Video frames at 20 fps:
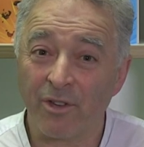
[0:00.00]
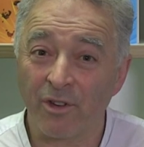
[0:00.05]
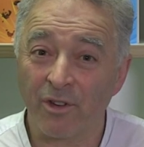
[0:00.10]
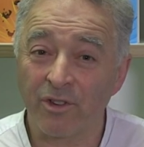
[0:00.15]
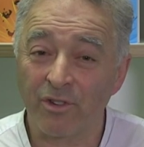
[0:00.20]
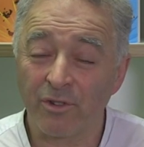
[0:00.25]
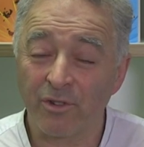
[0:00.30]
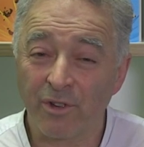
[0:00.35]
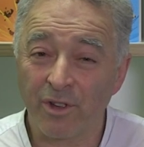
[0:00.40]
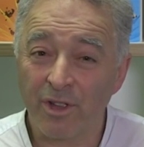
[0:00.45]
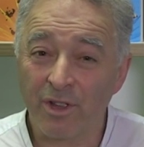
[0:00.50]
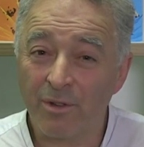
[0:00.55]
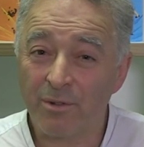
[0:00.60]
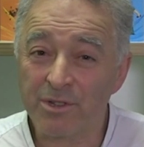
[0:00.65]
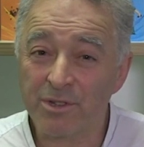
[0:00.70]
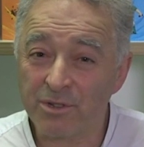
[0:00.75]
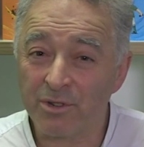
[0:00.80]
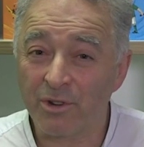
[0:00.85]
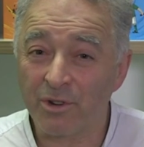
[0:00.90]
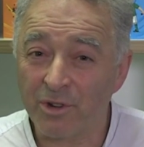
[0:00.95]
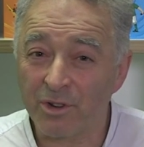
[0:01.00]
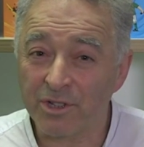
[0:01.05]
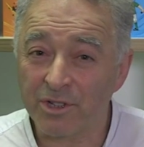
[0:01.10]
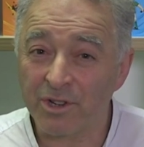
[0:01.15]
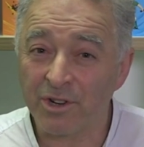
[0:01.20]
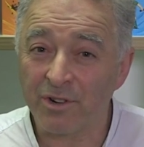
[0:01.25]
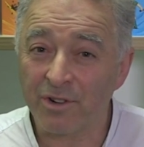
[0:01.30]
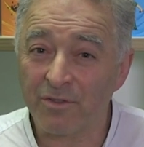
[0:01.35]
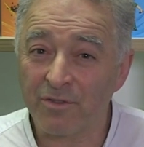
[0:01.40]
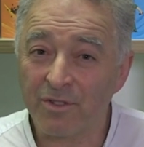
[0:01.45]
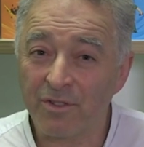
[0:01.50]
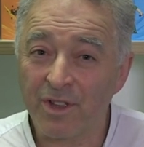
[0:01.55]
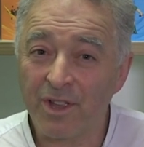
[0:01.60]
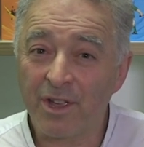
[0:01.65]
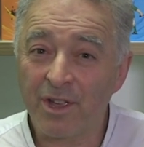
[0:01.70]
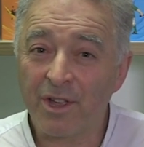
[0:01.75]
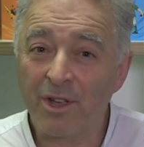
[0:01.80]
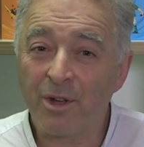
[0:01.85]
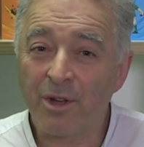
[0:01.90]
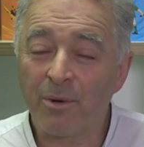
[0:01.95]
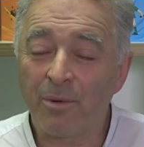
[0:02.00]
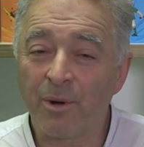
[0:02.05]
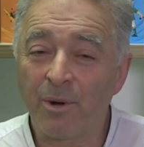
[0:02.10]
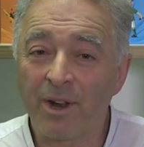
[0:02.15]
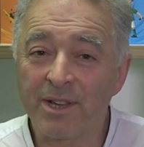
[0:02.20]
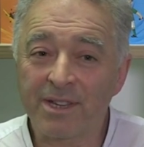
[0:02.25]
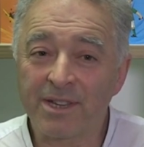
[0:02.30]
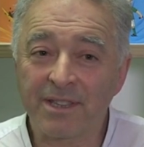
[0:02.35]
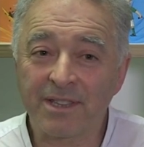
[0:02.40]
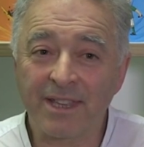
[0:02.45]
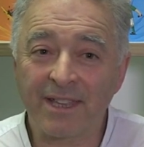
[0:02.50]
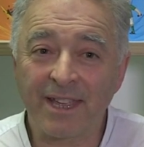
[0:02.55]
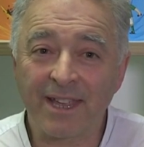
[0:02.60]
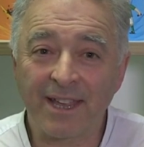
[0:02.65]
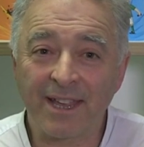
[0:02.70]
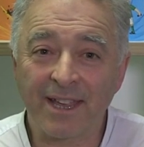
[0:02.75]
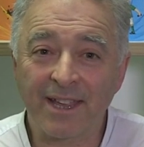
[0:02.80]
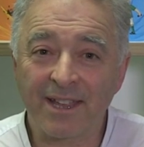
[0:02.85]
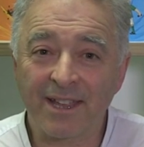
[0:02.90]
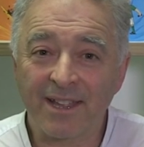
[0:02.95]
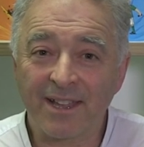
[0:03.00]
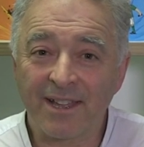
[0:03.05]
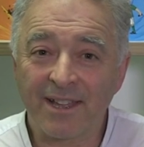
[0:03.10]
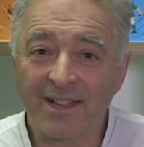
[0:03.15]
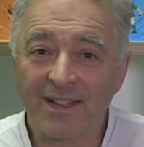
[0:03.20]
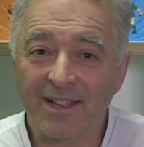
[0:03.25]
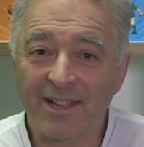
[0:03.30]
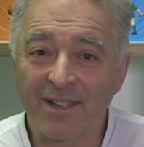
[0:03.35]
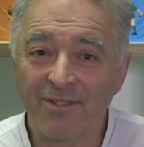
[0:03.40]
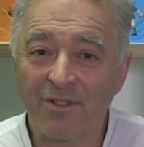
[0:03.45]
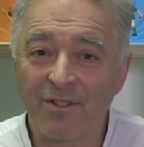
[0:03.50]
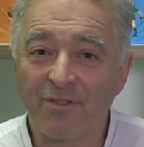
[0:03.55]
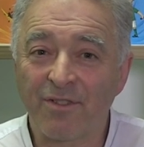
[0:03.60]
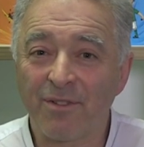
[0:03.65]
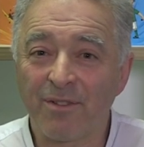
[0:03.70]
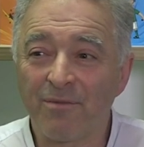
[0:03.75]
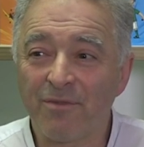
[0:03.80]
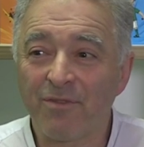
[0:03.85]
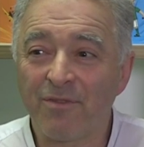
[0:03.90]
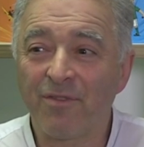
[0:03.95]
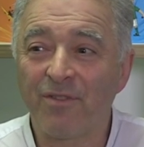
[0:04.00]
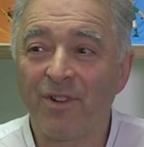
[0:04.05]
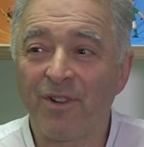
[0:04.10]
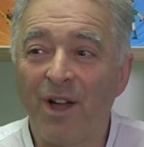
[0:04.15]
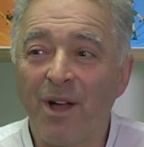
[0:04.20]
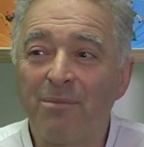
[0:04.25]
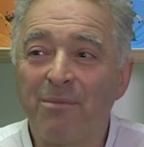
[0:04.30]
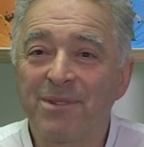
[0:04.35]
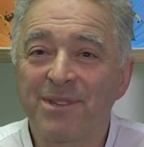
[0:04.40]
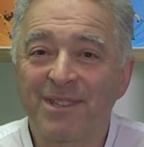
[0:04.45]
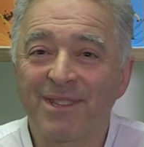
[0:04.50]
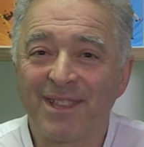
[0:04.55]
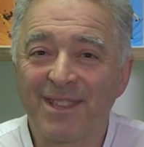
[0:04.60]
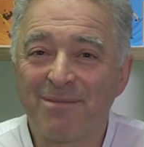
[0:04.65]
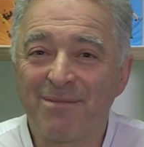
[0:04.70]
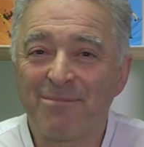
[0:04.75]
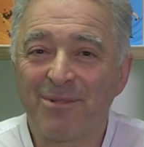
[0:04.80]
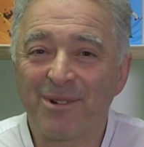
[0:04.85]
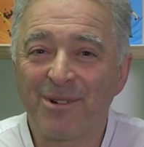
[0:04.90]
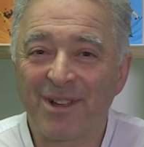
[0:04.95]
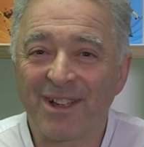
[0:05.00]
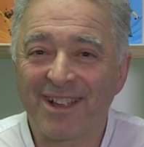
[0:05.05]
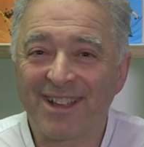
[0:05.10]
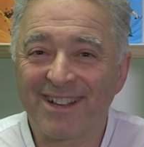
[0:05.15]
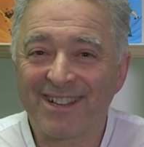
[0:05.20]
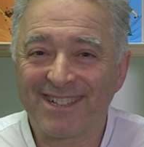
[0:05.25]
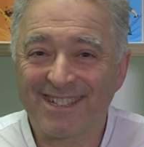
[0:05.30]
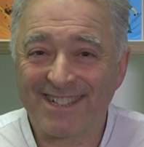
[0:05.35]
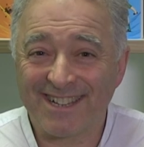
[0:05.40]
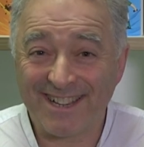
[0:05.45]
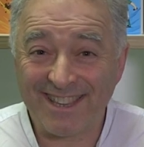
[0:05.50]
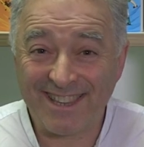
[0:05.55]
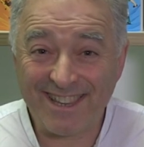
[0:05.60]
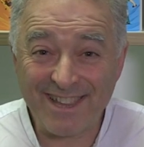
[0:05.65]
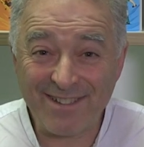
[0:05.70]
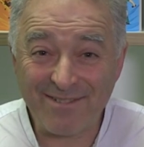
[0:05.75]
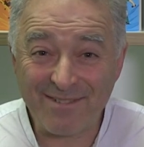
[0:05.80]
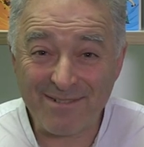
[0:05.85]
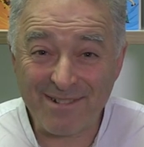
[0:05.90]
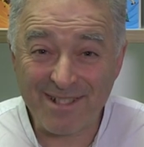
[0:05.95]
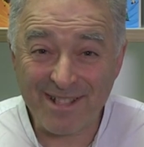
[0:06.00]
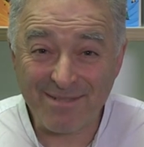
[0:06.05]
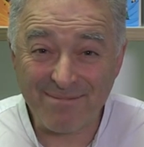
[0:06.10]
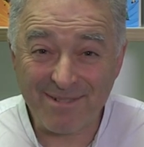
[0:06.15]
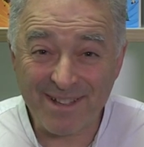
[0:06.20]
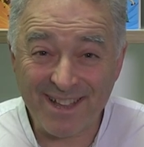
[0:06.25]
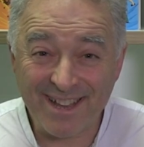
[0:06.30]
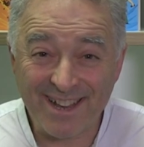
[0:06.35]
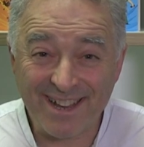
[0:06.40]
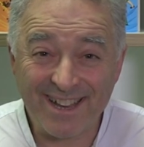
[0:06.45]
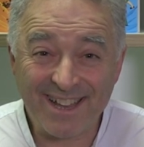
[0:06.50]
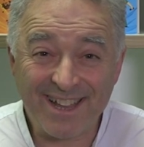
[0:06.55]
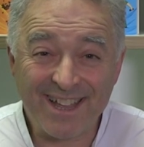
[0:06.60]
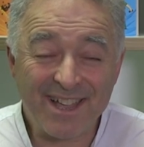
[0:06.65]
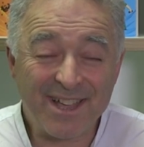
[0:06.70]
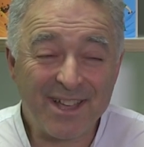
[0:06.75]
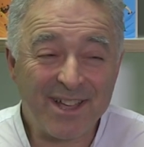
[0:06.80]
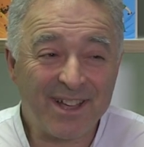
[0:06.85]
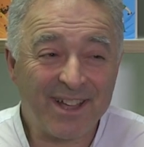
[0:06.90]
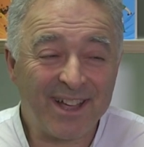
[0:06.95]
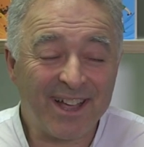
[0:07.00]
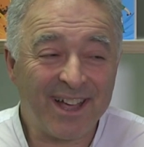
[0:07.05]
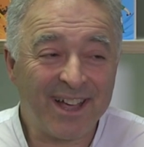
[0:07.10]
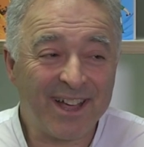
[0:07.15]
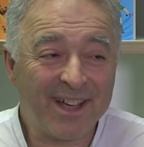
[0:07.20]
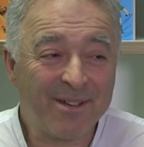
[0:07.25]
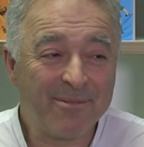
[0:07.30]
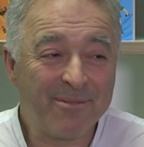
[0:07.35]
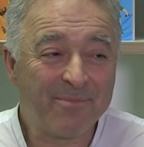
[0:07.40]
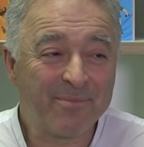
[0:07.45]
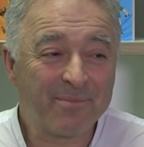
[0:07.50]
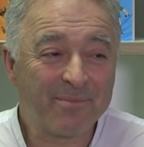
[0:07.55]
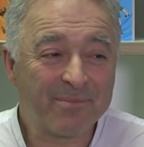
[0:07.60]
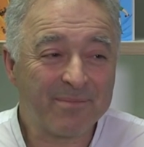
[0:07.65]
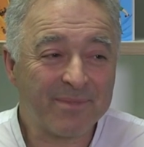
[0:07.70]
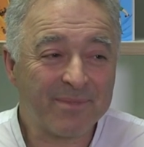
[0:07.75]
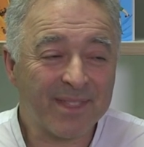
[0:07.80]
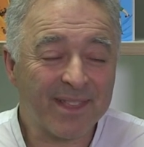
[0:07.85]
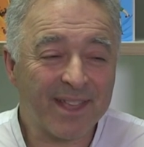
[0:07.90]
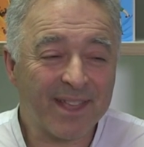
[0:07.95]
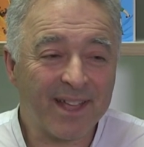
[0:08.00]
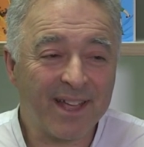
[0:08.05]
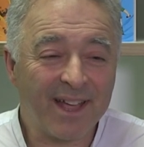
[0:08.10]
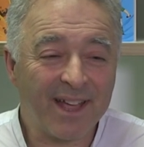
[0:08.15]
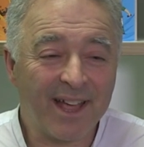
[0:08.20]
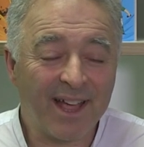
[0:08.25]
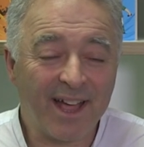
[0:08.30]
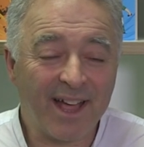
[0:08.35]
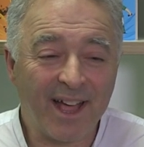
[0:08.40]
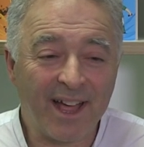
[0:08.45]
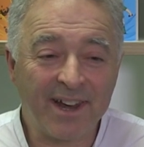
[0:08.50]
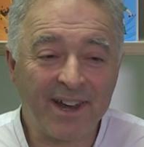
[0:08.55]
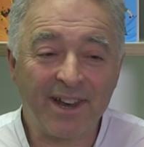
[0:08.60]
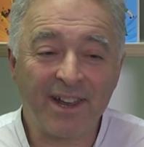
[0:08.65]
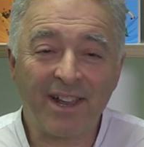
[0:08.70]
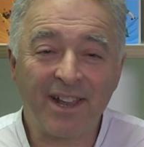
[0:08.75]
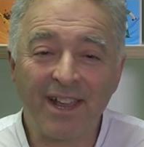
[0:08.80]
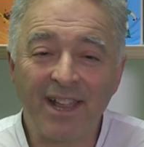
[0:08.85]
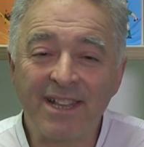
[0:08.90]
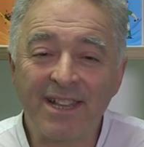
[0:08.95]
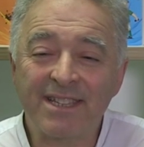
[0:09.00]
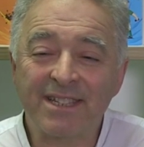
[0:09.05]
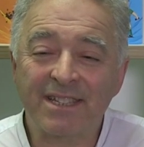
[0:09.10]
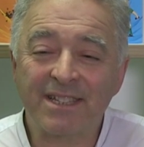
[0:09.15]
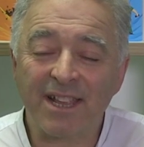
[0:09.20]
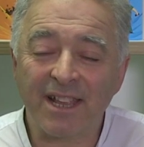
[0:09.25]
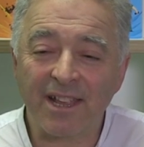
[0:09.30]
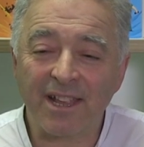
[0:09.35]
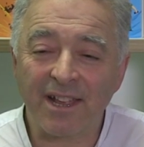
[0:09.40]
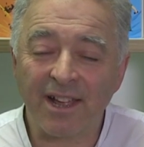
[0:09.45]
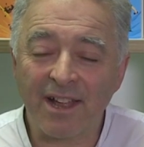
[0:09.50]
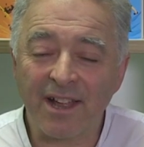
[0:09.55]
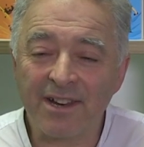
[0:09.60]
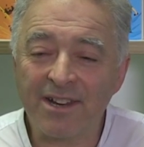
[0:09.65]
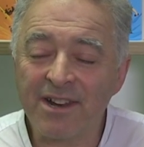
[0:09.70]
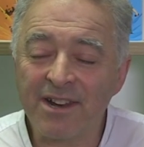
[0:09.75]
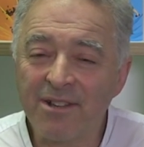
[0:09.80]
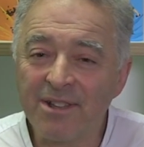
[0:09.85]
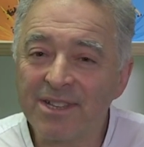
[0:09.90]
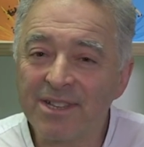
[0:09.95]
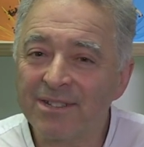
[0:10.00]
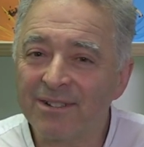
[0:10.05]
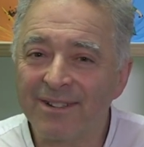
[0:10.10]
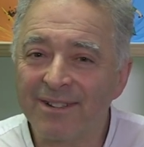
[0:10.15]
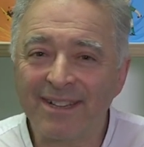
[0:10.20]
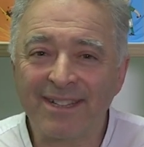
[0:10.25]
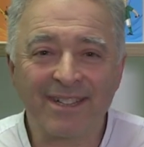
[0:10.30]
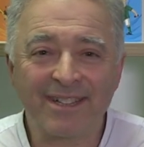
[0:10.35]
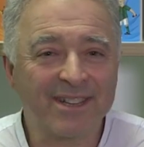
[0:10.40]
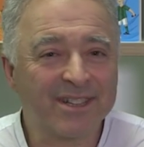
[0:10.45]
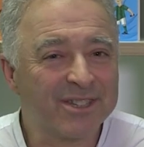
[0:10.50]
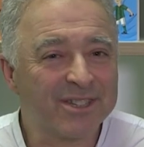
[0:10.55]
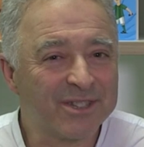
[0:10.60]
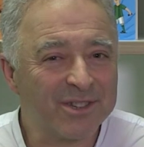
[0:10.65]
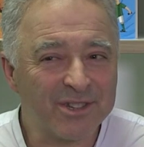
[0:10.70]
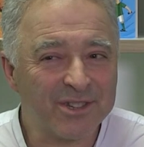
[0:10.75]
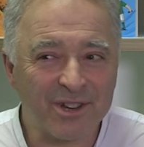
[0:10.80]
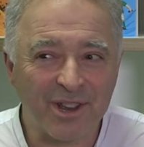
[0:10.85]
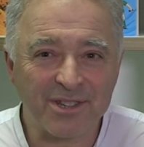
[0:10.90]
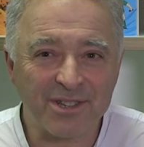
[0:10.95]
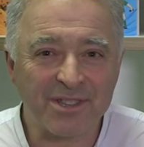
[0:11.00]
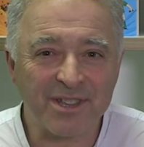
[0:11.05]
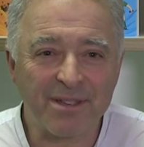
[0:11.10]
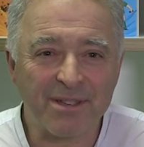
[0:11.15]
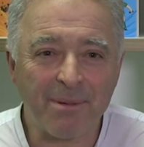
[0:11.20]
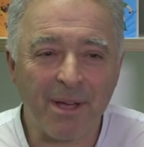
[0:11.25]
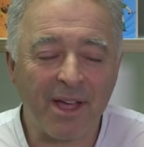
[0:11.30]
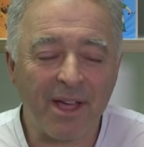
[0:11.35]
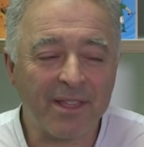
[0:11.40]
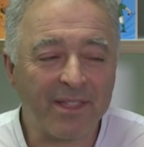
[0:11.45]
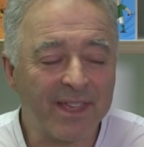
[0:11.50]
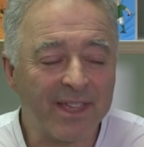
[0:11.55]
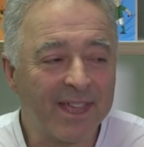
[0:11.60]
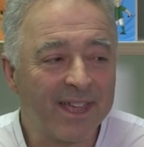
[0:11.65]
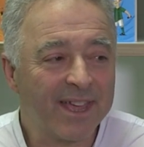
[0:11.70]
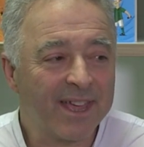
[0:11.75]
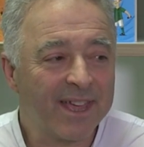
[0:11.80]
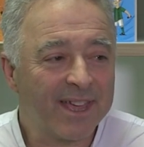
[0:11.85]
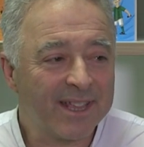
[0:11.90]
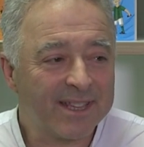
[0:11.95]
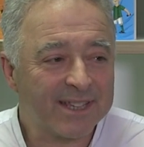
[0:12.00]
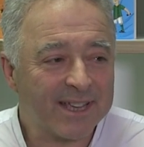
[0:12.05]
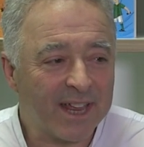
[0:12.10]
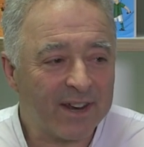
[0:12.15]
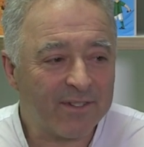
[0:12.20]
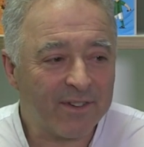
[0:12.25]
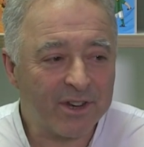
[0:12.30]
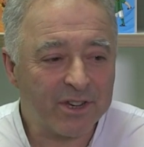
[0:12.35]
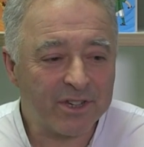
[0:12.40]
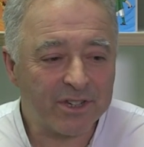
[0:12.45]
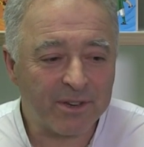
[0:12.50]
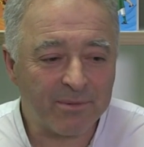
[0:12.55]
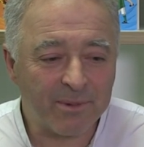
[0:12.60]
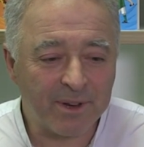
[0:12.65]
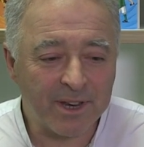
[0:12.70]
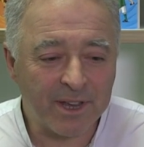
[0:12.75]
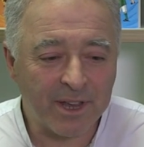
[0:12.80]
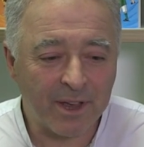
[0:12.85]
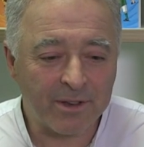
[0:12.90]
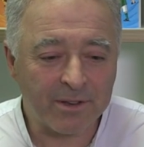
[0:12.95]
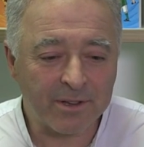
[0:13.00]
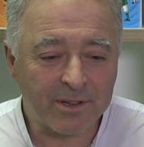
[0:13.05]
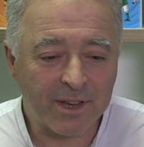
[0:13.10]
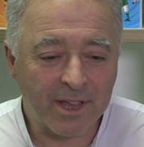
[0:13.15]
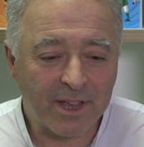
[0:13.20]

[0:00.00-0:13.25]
good, was sort of good enough. Whereas I think if a film flops, then the book can still live a little bit. Um, and it's, I don't know, it's, it's such a lot to think about. I think it's kind of interesting when you go